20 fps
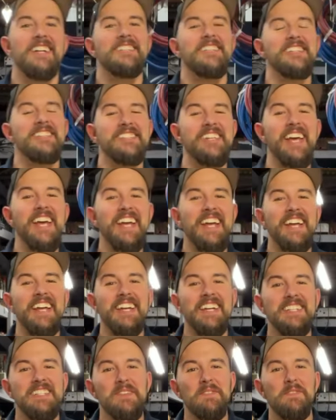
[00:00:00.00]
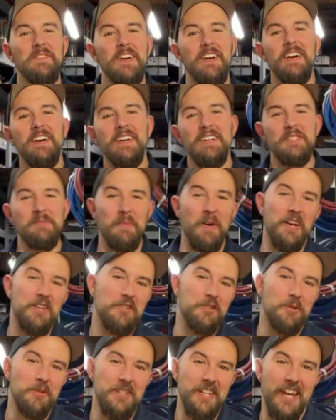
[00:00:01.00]
Today is a very
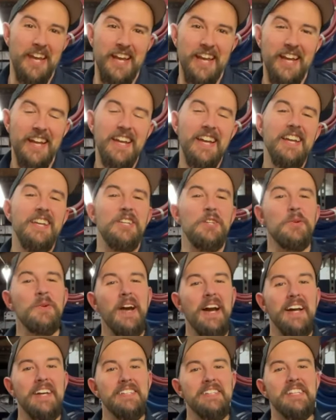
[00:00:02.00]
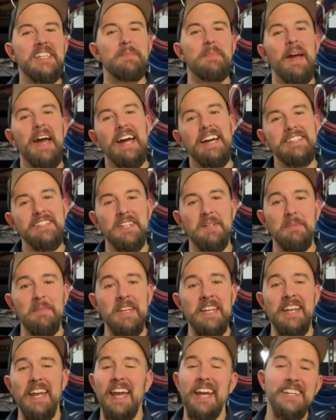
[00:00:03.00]
special day. You guys keep asking
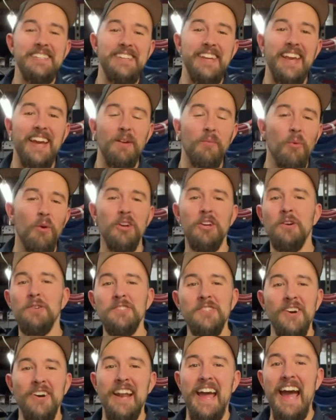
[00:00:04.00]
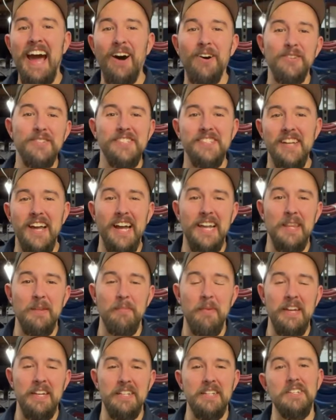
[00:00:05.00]
me, hey, Dan, what goes on outside of the
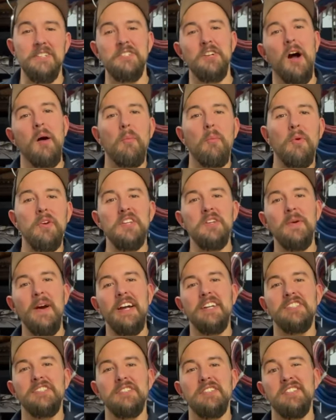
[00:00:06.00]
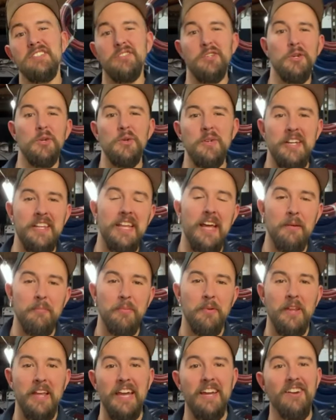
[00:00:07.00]
maintenance shop? What do you actually do in that
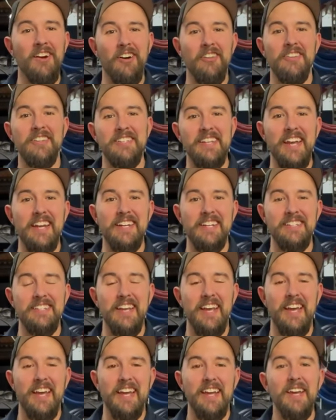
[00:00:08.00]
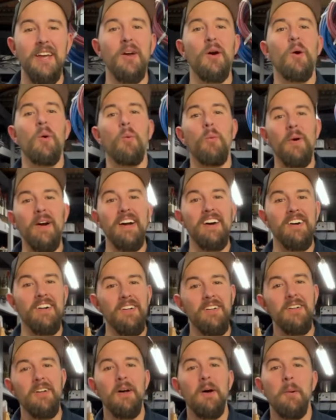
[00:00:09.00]
plant on the day to day?
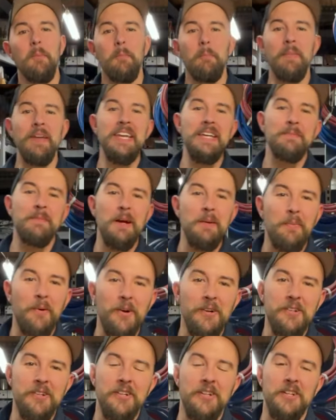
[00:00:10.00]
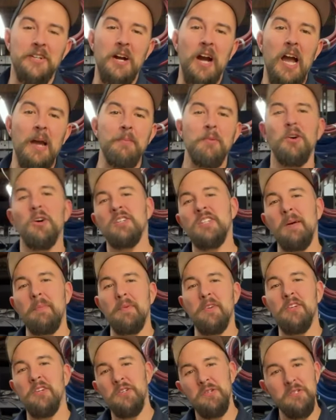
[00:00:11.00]
Well, me and my partner in crime hooked up a
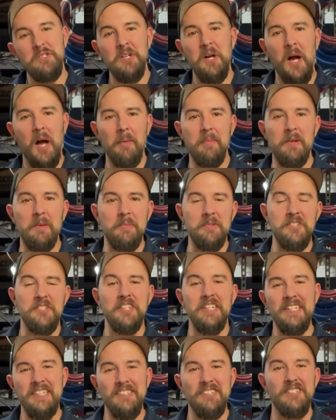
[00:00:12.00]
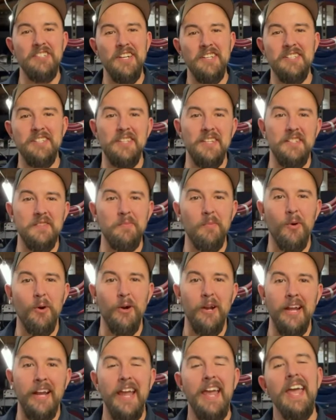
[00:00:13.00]
new job in a machine just this
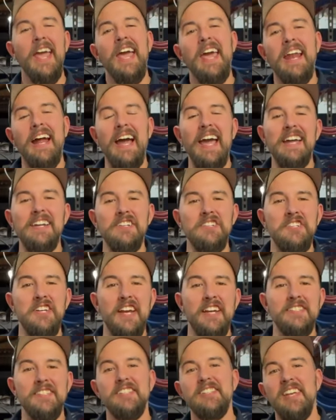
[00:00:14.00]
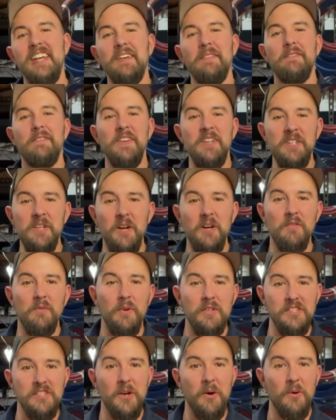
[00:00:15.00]
morning, and I had the chance to take a video of
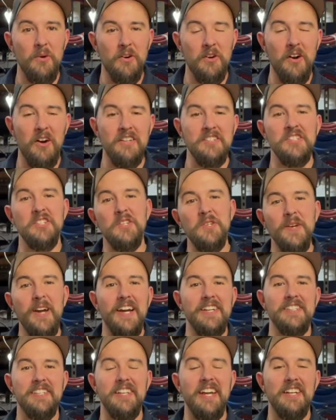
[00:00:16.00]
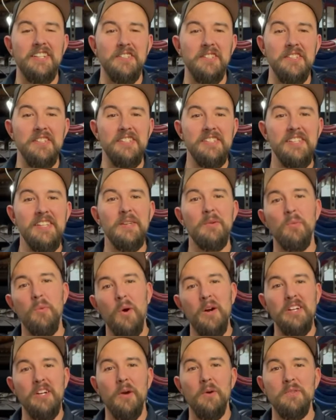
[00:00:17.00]
what's going on so you guys can actually see
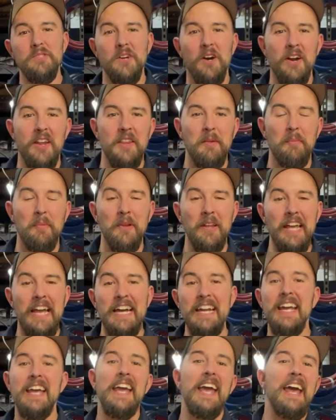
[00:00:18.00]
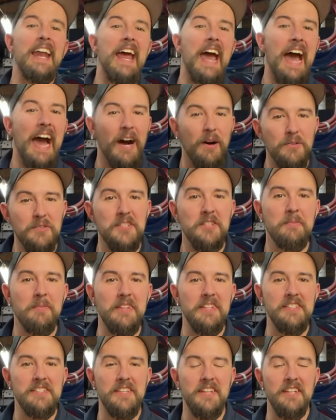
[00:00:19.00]
what goes on in the plant and how some of
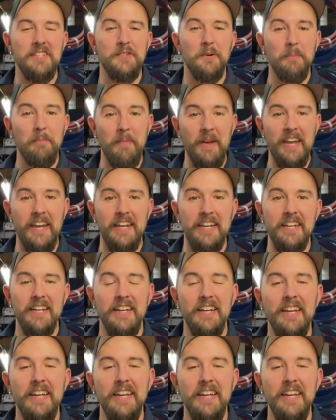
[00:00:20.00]
these things are made.